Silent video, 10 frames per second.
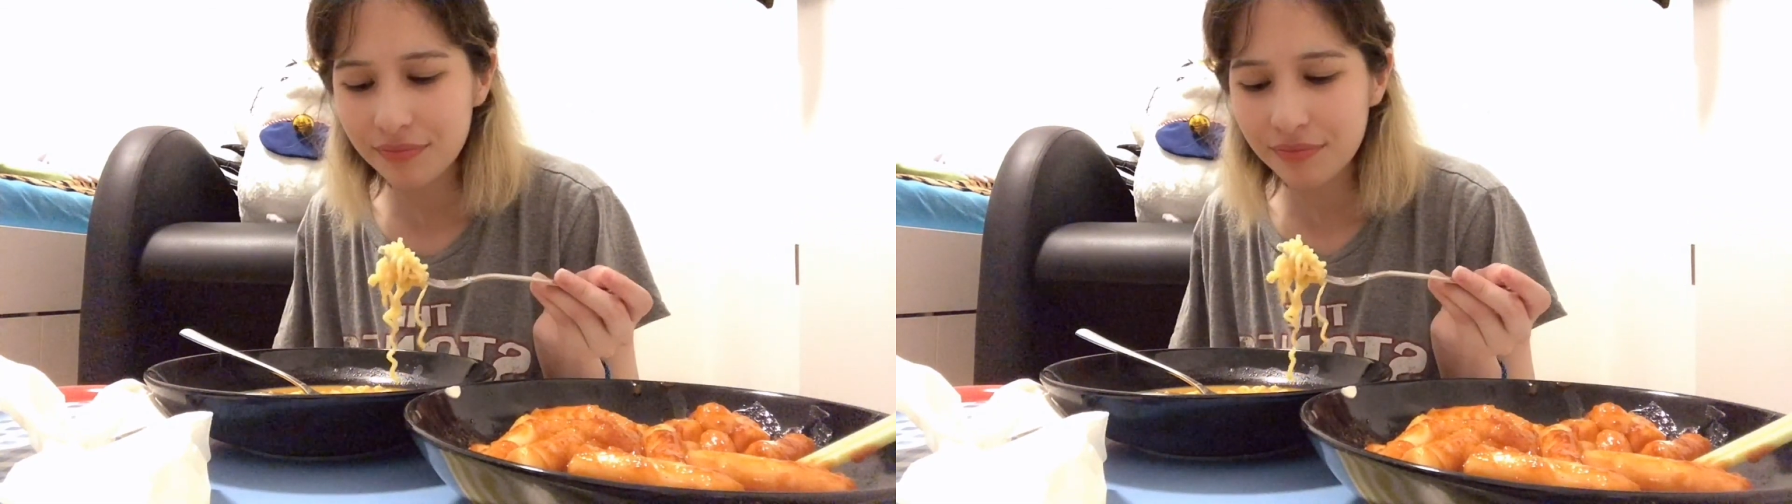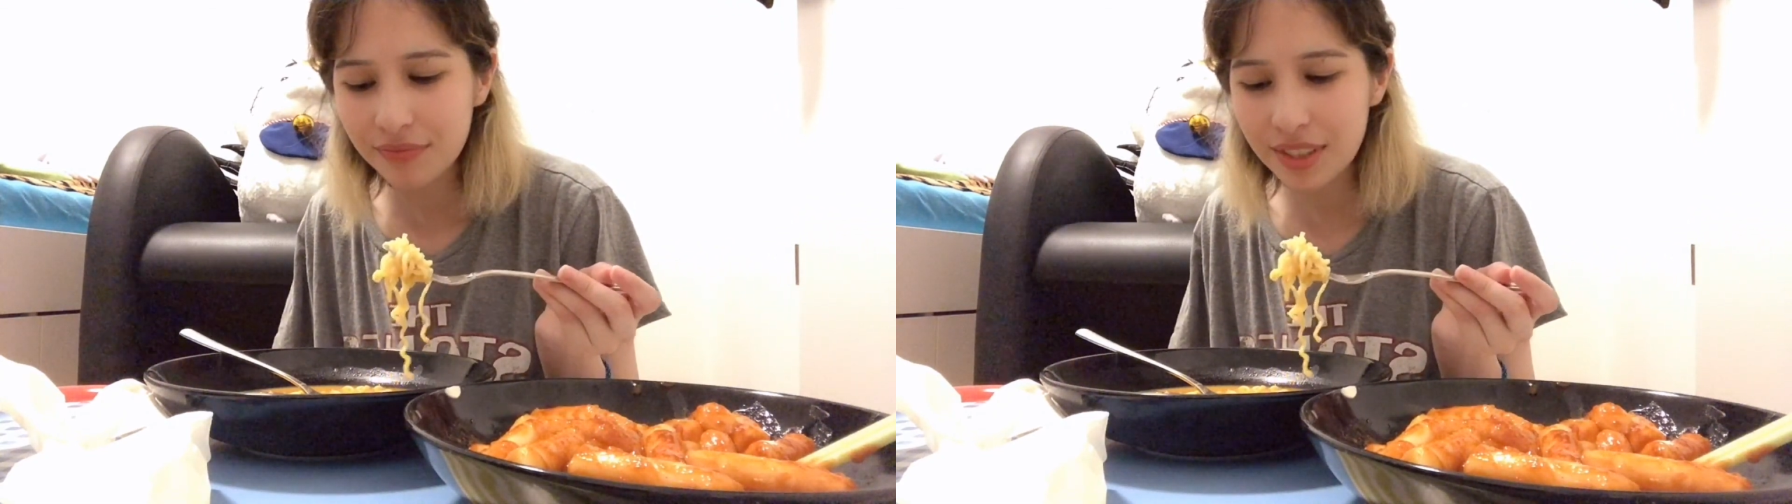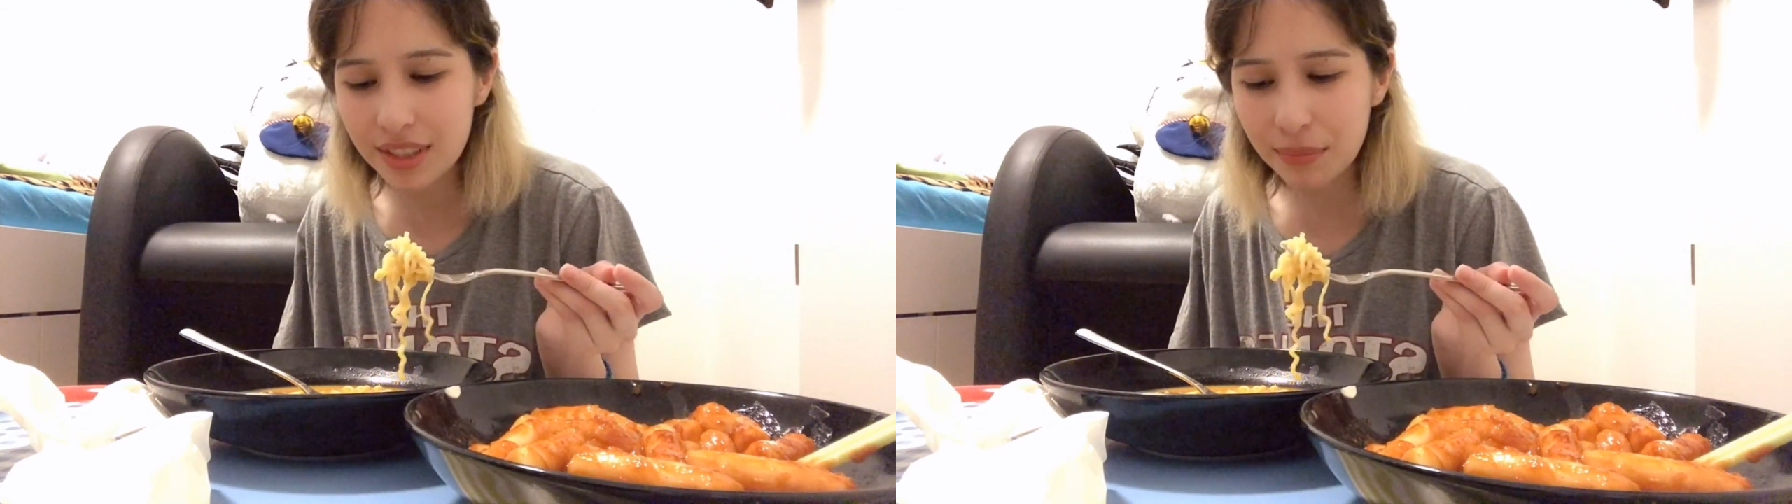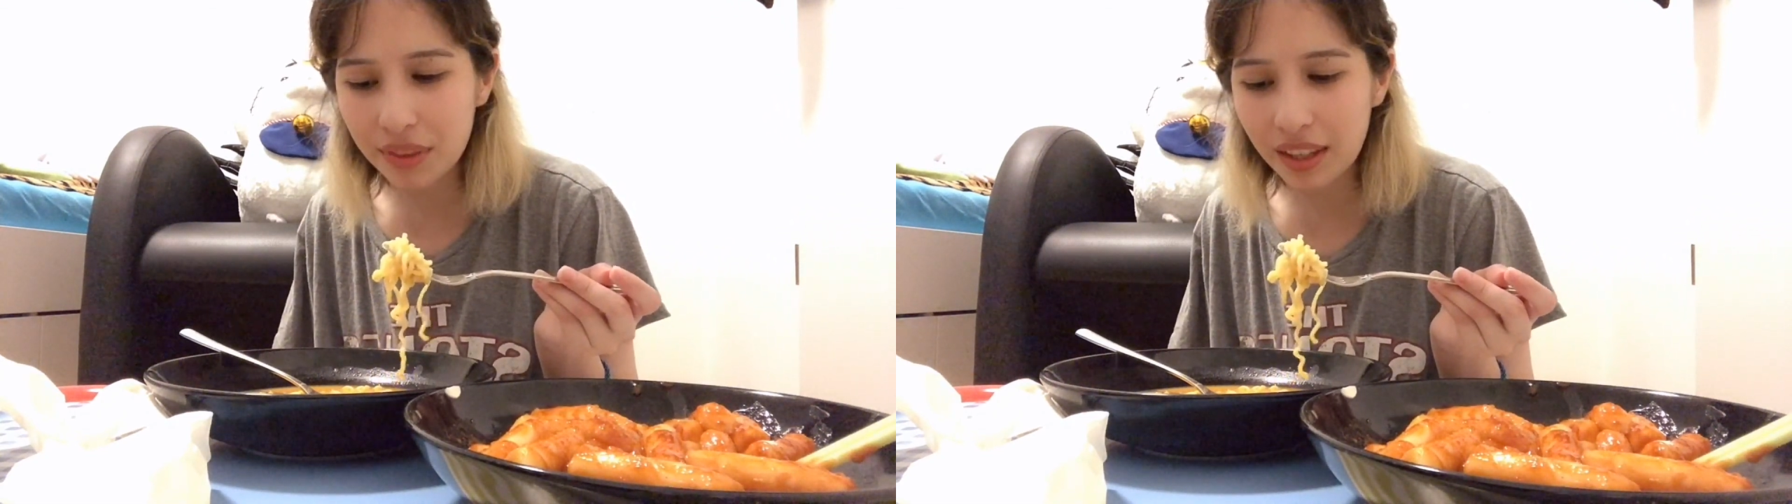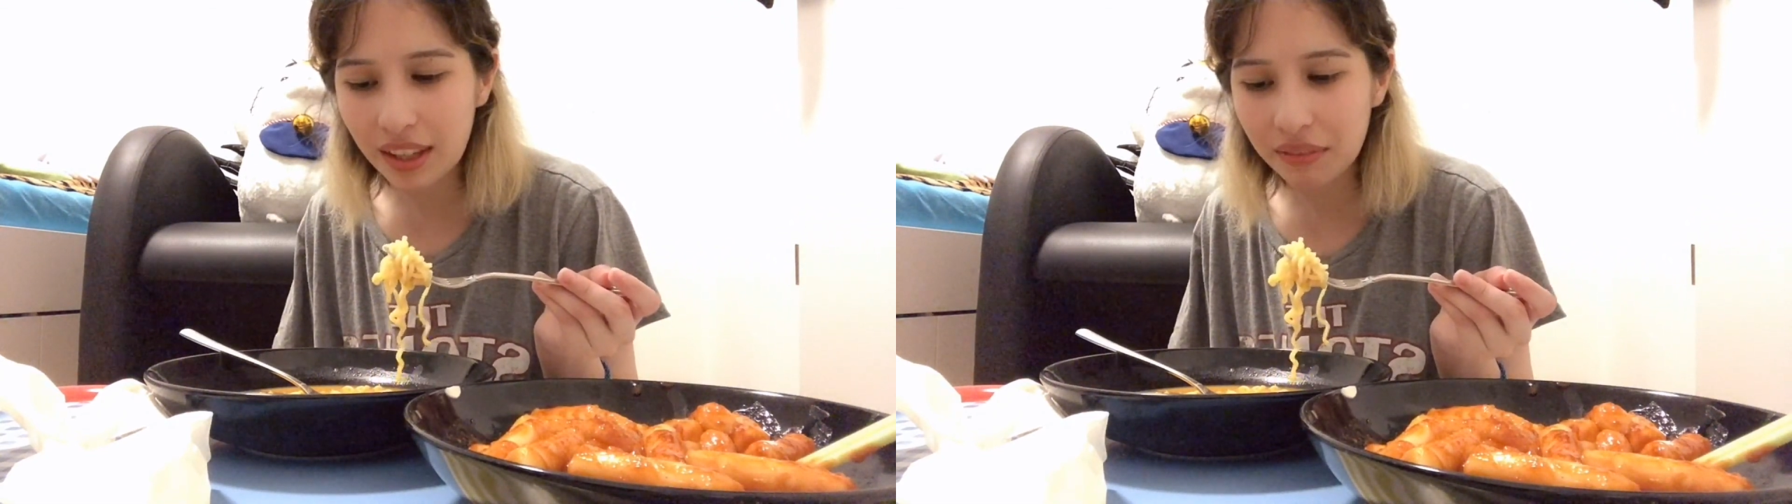
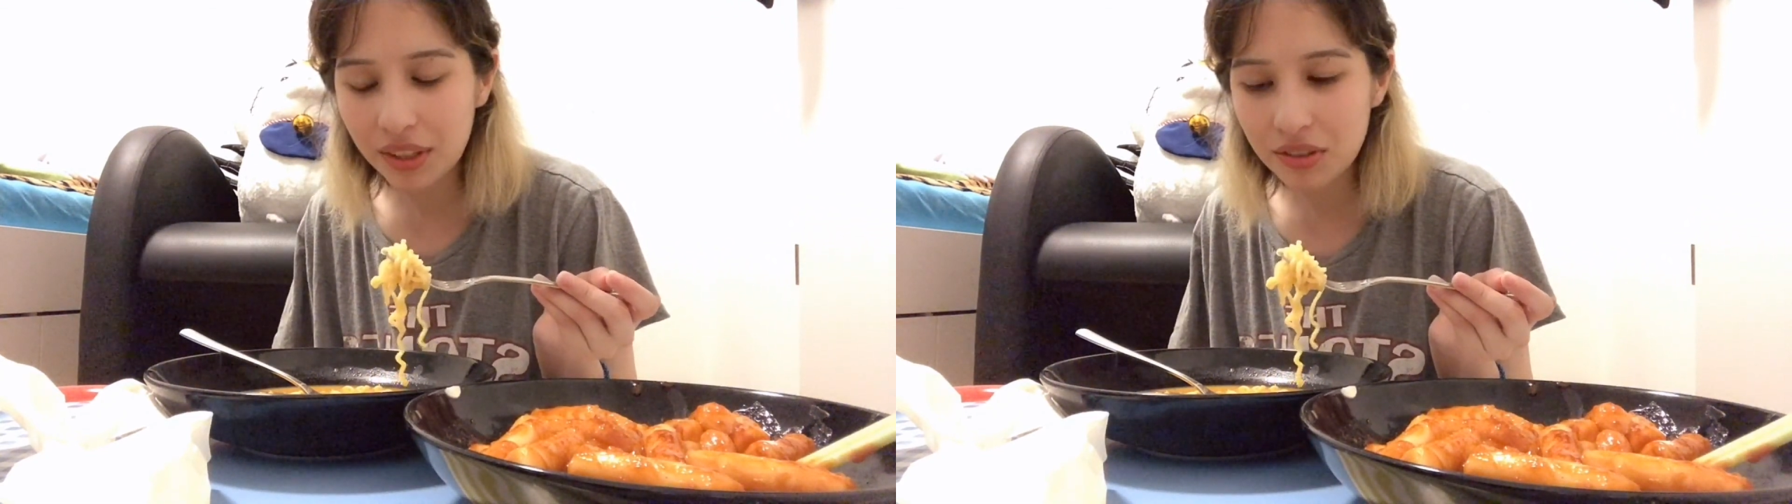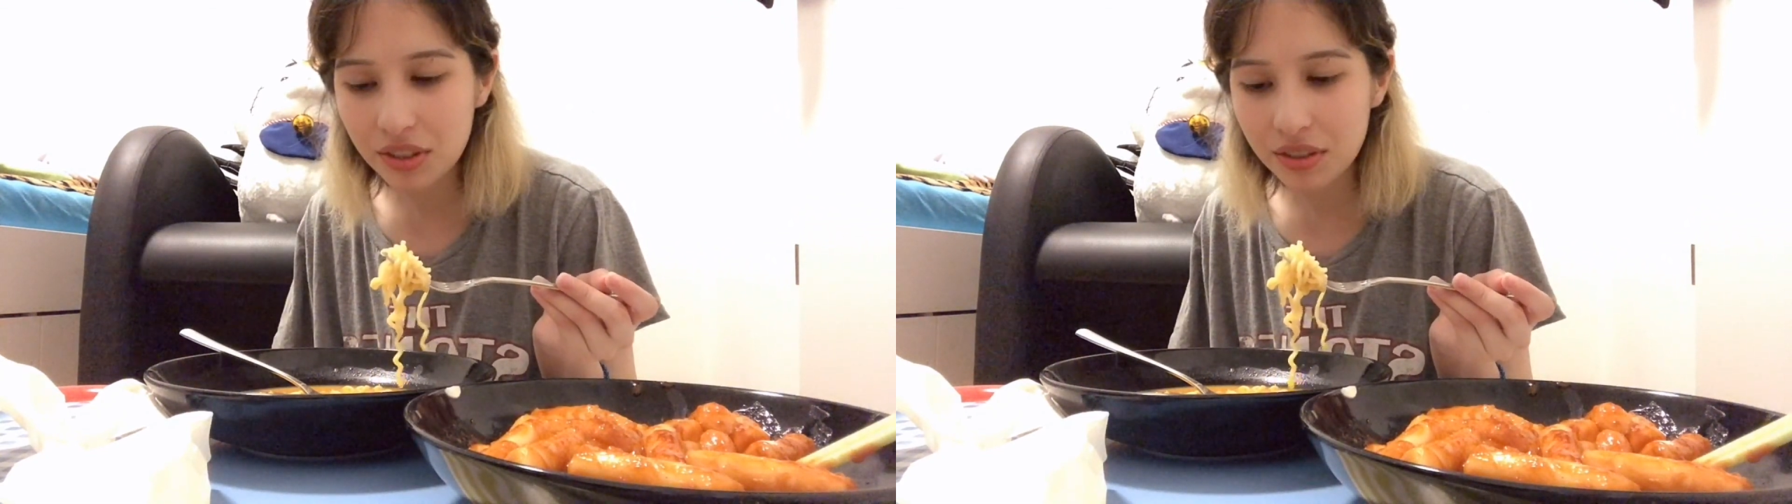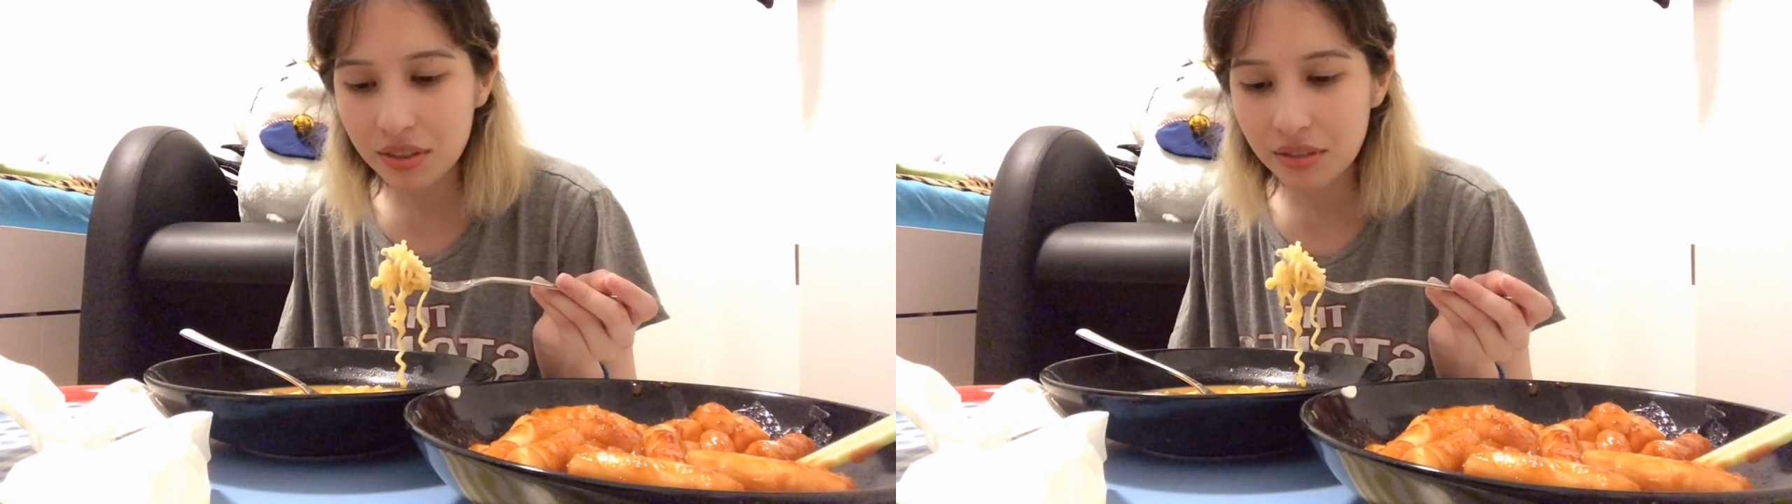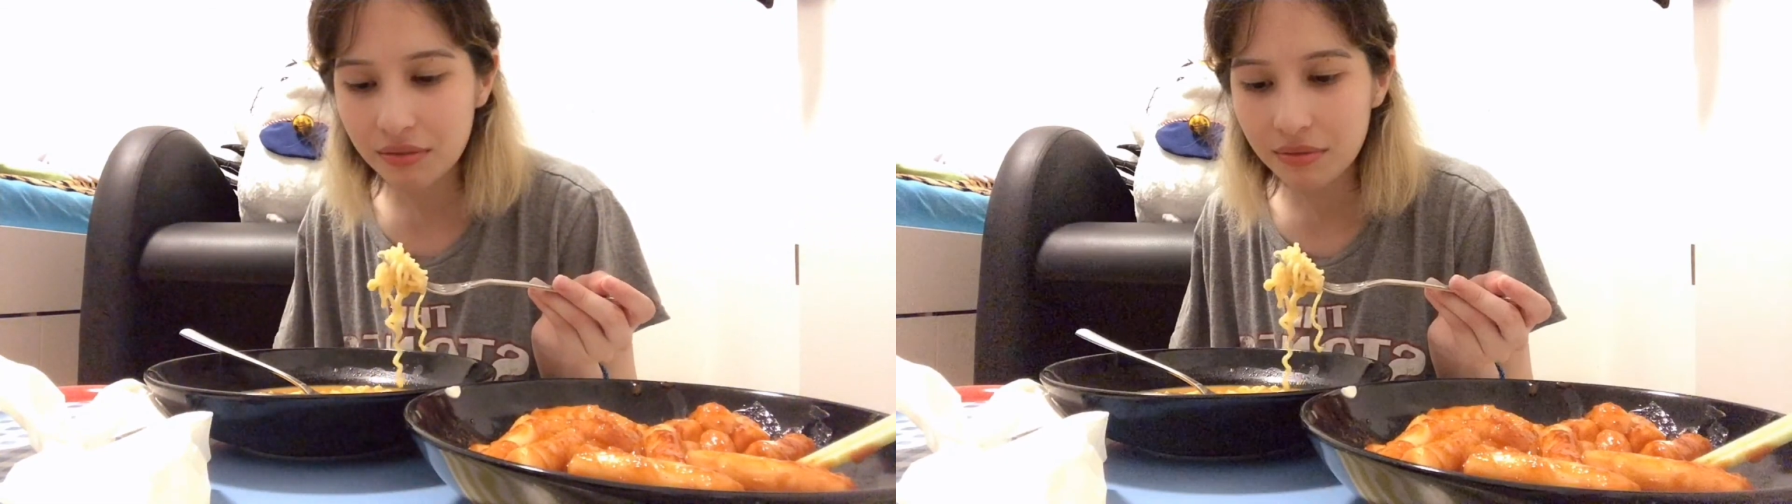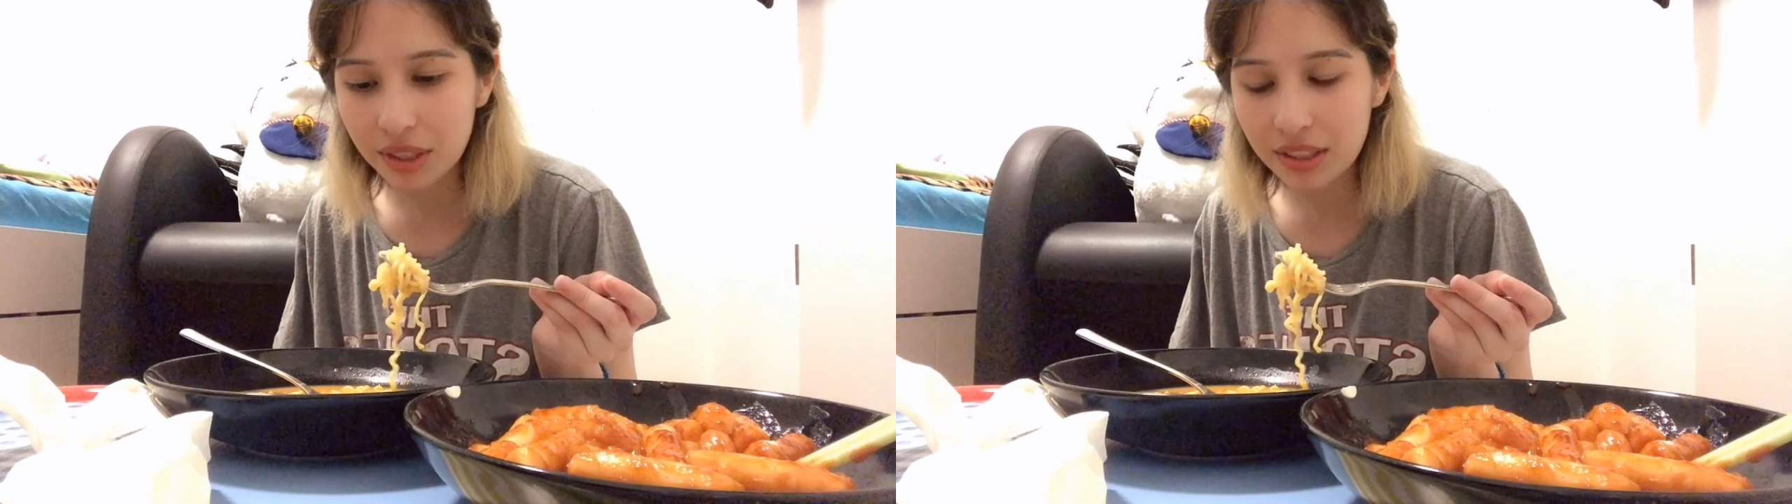Something Adventures.
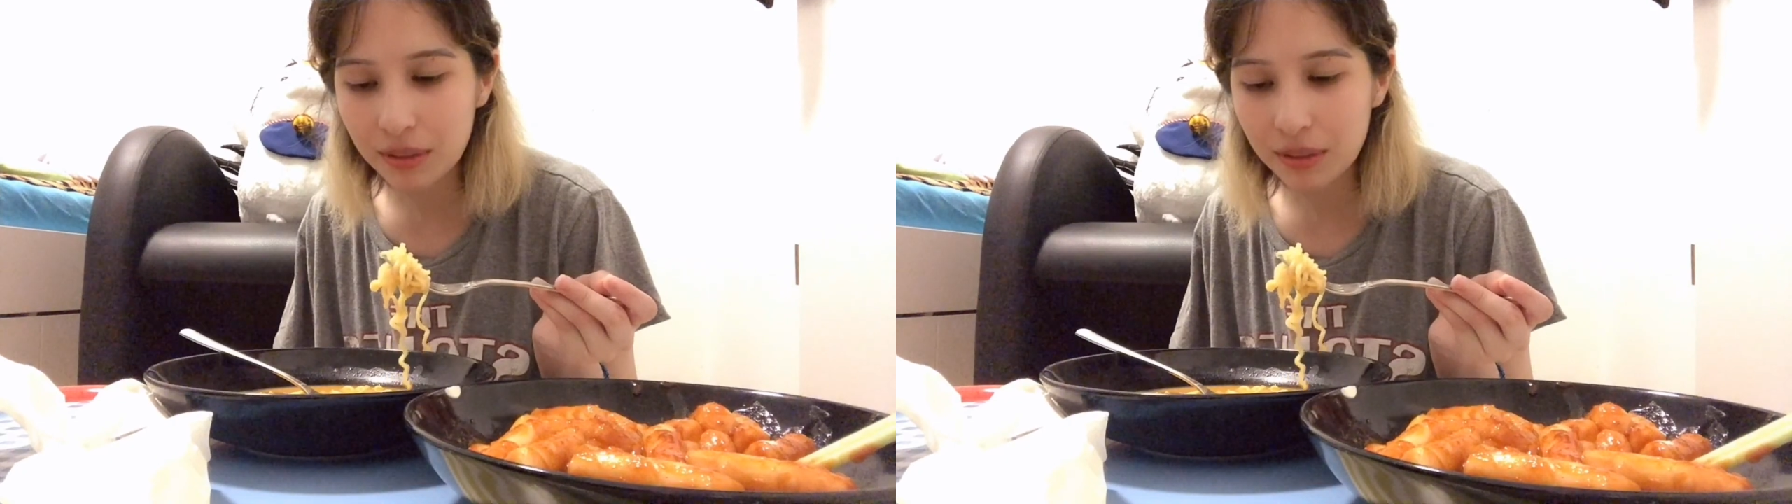What is it?